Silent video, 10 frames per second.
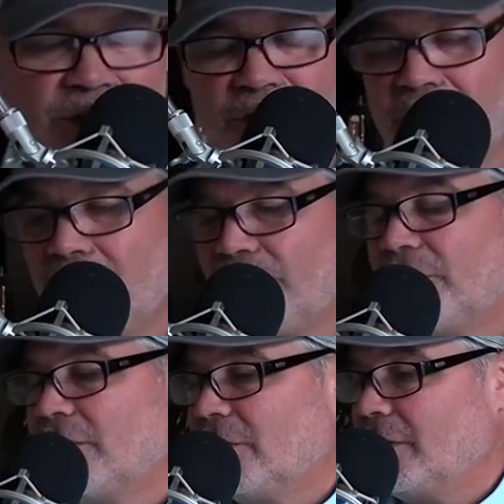listen, he
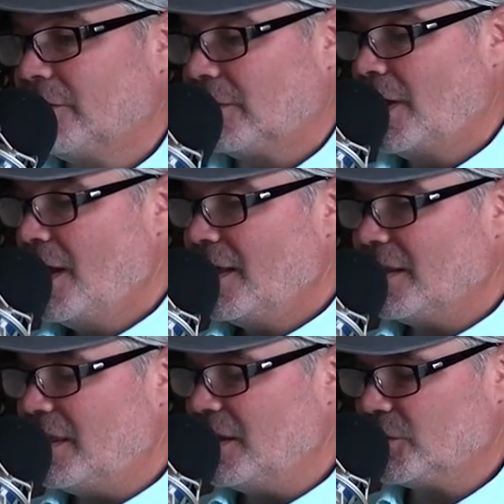definitely doesn't listen
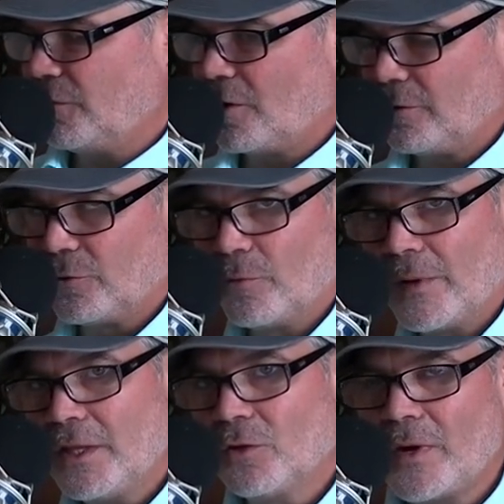this far through.
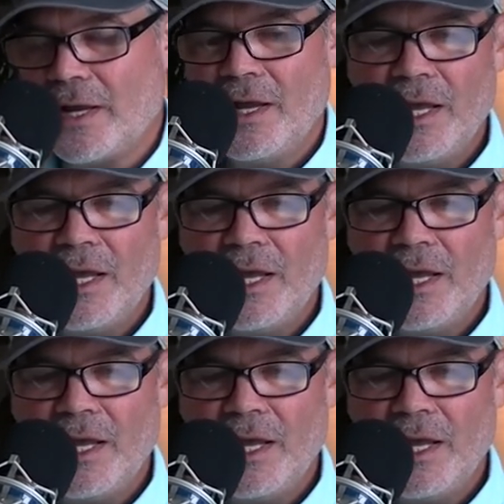But either way,